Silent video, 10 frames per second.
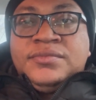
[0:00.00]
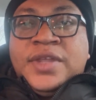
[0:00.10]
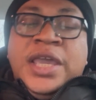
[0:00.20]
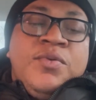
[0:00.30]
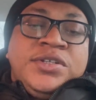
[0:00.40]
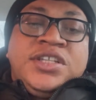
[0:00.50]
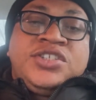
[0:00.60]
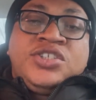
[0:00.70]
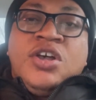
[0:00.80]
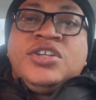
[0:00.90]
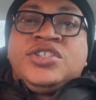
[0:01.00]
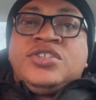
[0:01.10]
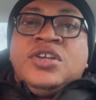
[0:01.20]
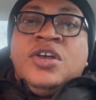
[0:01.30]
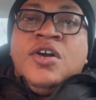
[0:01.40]
He was the
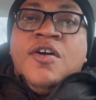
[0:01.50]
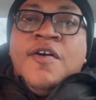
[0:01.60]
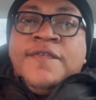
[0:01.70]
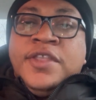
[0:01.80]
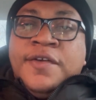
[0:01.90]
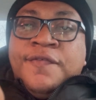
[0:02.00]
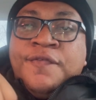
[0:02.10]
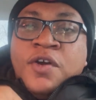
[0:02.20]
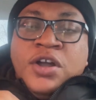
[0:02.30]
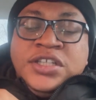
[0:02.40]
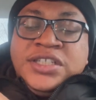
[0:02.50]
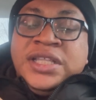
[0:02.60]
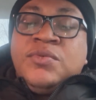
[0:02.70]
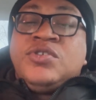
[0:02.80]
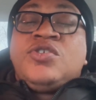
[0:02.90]
source of their funds,
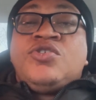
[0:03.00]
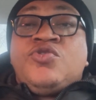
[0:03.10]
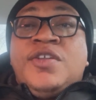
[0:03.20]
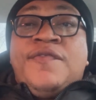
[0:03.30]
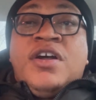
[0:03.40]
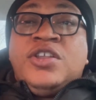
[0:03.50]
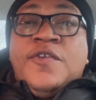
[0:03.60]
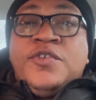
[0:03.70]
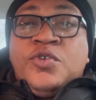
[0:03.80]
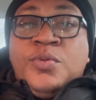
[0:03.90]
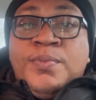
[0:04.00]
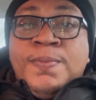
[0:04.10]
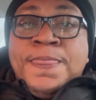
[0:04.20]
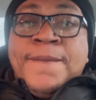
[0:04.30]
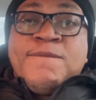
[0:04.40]
and he was also the founder of the group.
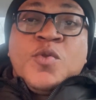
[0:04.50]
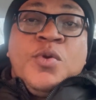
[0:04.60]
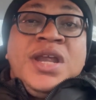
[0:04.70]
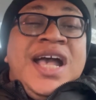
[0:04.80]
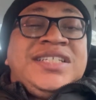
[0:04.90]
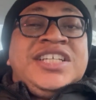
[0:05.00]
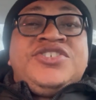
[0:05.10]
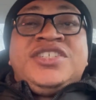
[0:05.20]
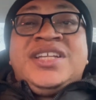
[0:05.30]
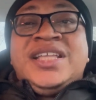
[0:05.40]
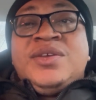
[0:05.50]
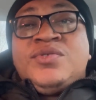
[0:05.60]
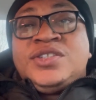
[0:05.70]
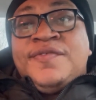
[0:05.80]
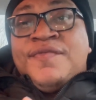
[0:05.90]
Whereas Eedris said he
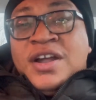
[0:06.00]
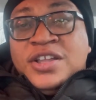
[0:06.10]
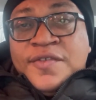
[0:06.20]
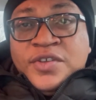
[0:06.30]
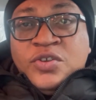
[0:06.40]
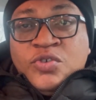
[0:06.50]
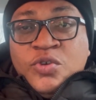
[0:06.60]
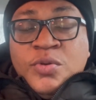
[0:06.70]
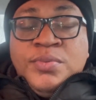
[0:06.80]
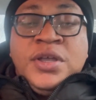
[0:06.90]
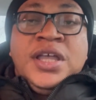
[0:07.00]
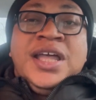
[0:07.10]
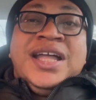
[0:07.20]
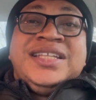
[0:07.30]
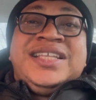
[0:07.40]
was the founder of the group,
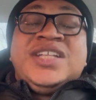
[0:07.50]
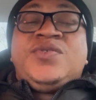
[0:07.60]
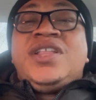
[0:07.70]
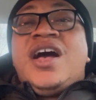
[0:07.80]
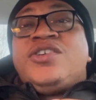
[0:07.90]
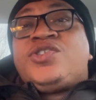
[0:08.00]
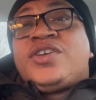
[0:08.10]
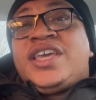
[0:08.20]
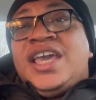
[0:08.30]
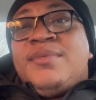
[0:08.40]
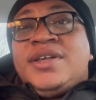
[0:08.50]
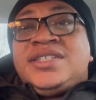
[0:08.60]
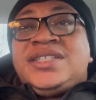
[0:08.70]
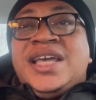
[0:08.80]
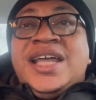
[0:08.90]
Tetuila also came and
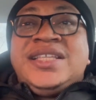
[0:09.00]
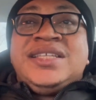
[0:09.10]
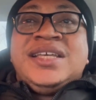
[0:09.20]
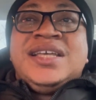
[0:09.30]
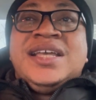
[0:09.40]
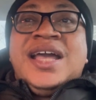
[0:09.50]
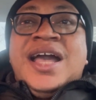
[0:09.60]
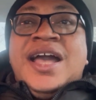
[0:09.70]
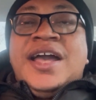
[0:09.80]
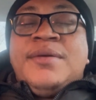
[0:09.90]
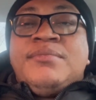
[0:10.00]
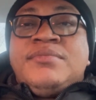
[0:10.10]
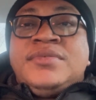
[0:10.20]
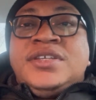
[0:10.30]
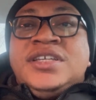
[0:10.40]
said
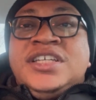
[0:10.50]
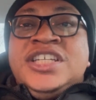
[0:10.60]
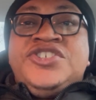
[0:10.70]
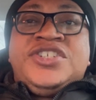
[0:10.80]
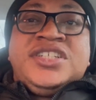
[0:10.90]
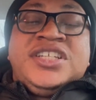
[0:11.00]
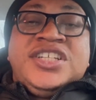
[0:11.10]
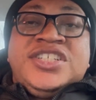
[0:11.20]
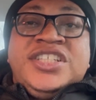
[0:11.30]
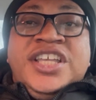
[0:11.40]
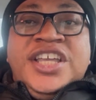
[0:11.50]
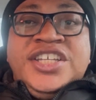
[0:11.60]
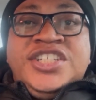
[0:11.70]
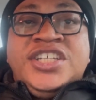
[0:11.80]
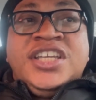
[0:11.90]
Eedris is a
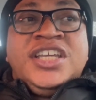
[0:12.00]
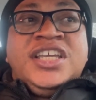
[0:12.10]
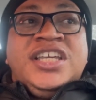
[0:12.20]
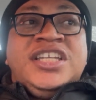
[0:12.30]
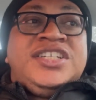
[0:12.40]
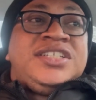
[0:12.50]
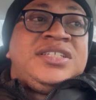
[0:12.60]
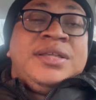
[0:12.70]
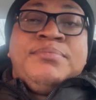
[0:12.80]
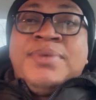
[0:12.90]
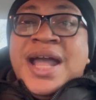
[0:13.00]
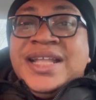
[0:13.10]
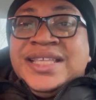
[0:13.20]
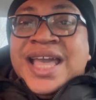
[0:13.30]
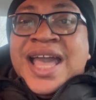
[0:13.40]
snitch, Eedris is a
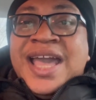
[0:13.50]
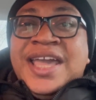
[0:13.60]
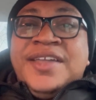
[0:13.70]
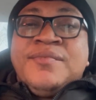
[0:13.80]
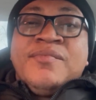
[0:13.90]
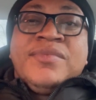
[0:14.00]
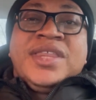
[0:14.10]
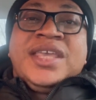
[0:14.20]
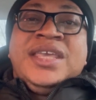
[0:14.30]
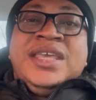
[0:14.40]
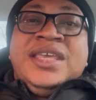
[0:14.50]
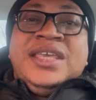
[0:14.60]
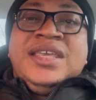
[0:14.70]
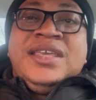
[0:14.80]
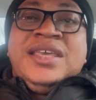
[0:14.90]
bad guy,
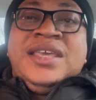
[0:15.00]
he